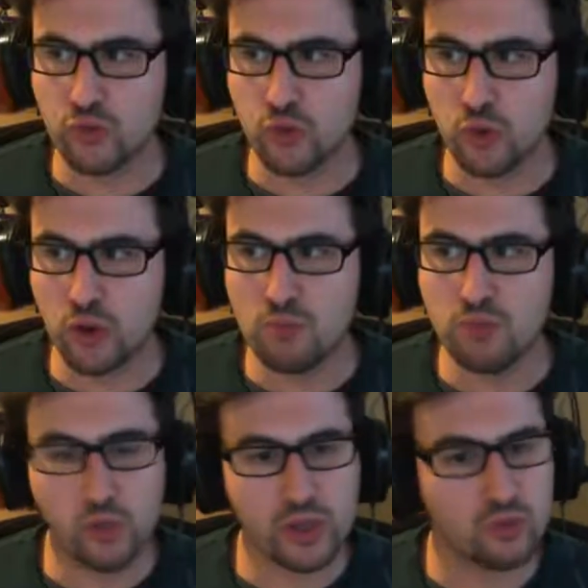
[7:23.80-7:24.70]
and do what
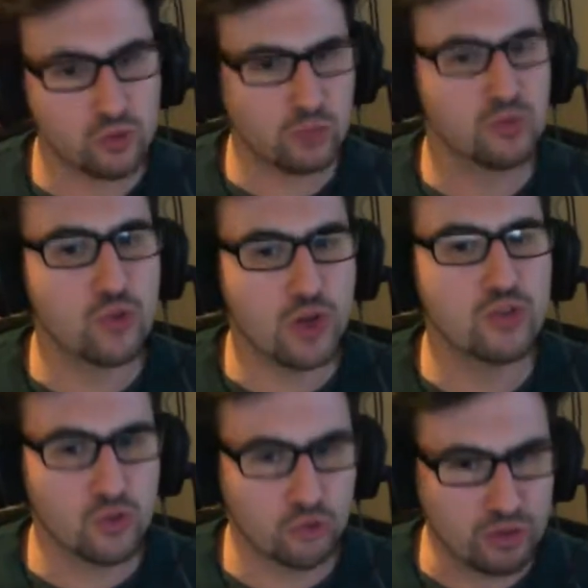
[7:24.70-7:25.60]
I'm doing, someone
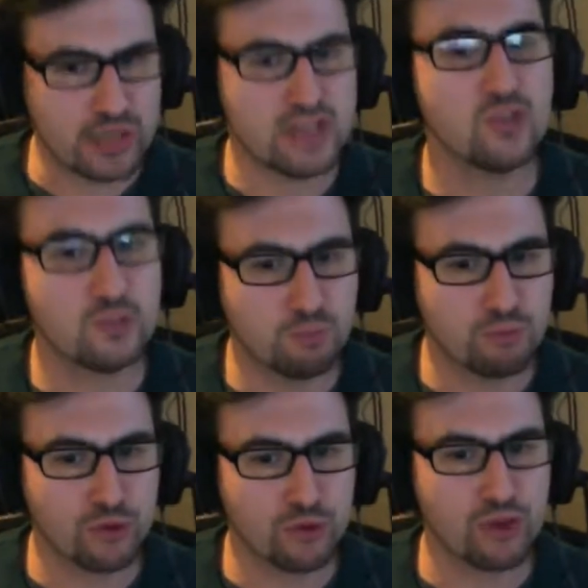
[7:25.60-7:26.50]
trying to just release
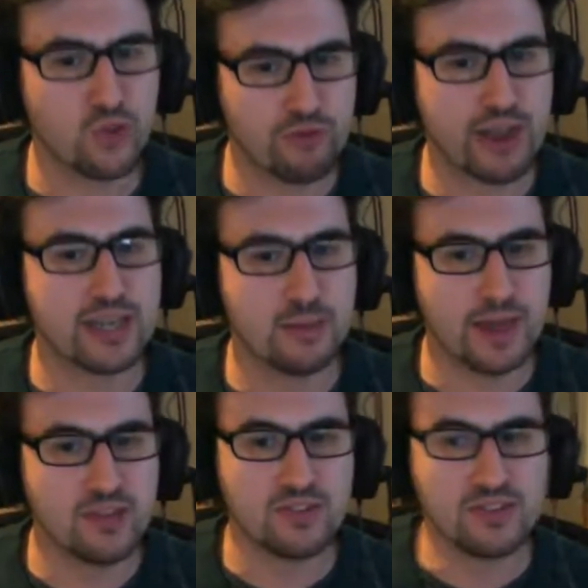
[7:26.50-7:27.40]
products on a regular
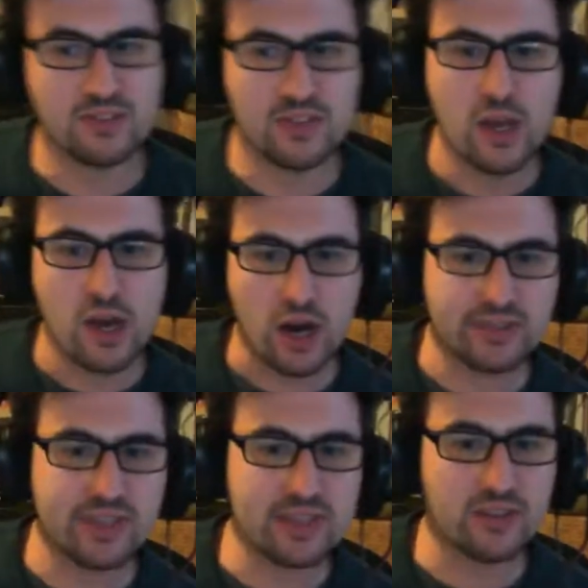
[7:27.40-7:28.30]
basis,
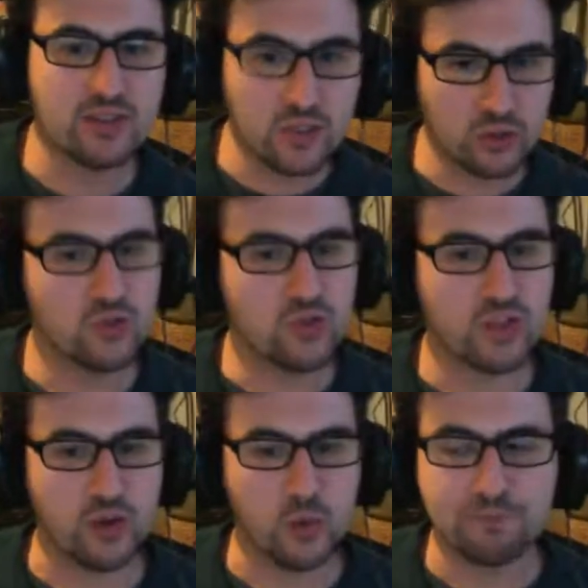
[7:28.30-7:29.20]
I think that it's a good
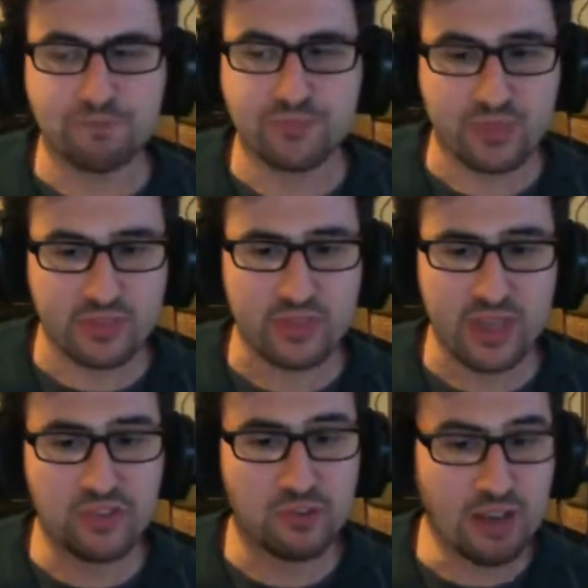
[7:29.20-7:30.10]
skill,
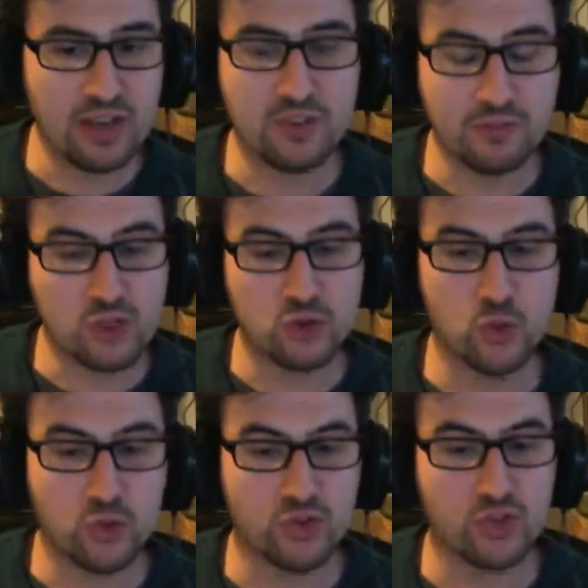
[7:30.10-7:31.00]

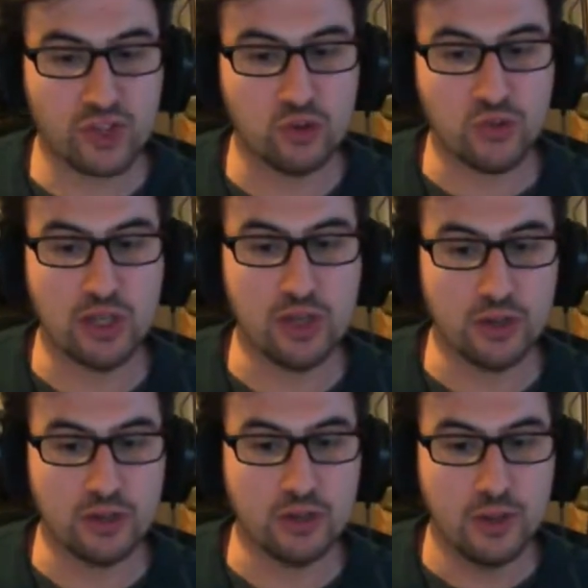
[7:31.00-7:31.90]
not a skill to
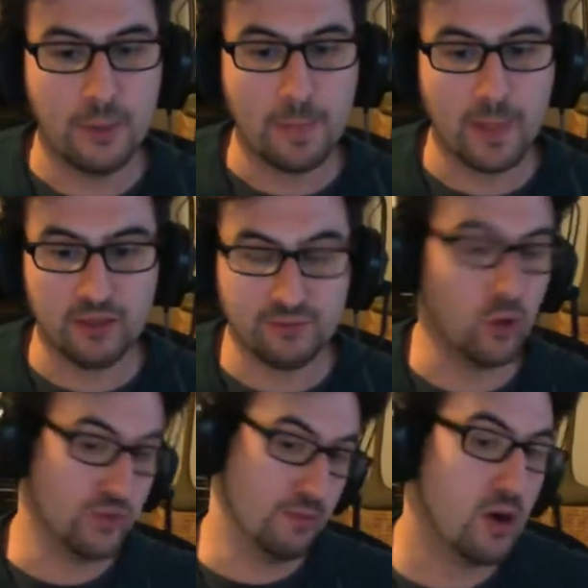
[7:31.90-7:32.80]
learn, if
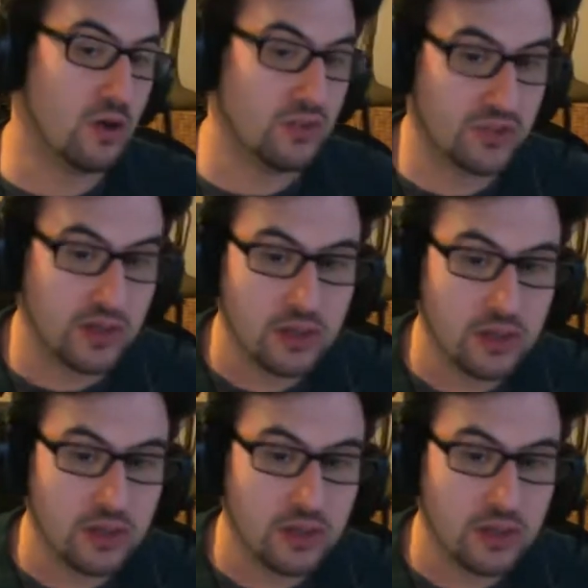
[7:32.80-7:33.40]
not to master,